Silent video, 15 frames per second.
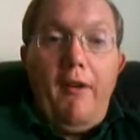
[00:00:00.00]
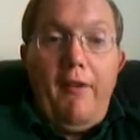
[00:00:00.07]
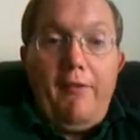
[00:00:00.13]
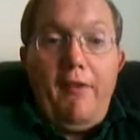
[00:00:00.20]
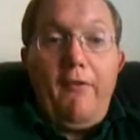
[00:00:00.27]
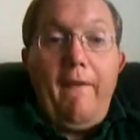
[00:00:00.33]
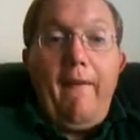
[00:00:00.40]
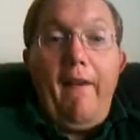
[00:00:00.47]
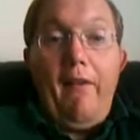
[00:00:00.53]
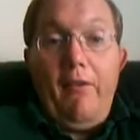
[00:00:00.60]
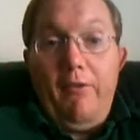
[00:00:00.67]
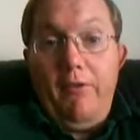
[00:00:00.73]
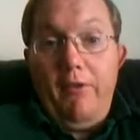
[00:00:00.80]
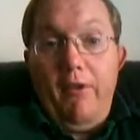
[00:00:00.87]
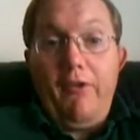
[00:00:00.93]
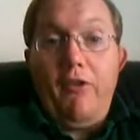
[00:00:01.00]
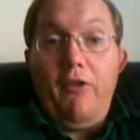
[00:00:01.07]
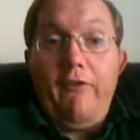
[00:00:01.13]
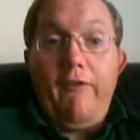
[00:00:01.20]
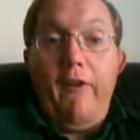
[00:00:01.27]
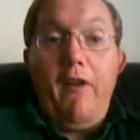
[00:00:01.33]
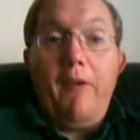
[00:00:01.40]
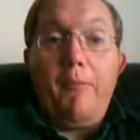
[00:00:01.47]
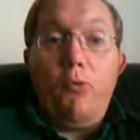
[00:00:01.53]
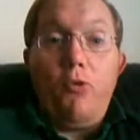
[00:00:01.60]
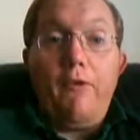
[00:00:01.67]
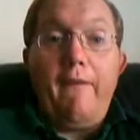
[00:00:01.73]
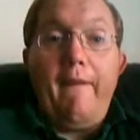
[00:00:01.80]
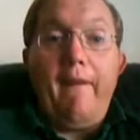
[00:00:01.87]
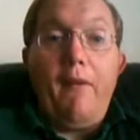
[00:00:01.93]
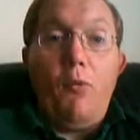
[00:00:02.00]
It's something that's a very important thing